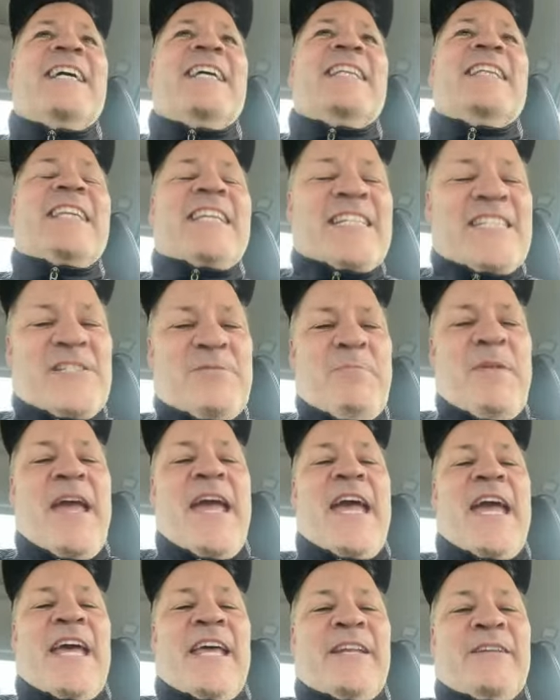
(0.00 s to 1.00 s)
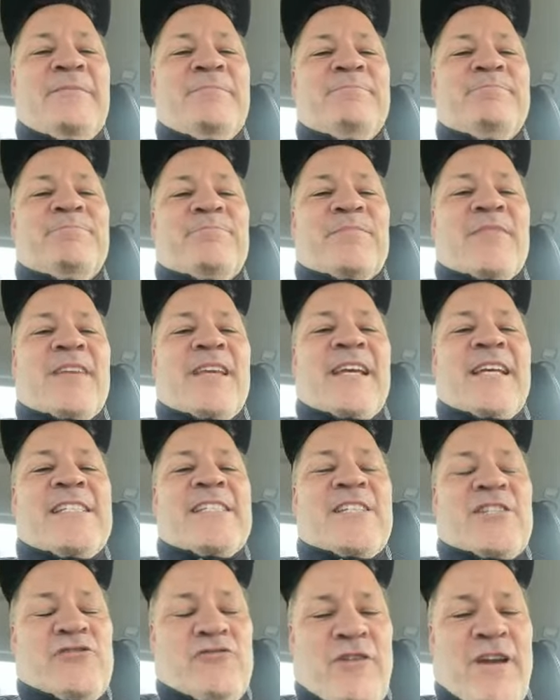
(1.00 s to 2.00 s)
this man
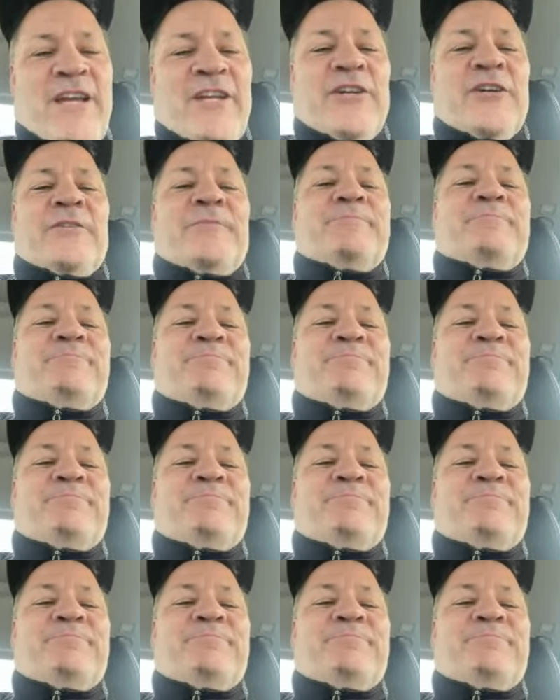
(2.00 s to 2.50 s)
is a trainer.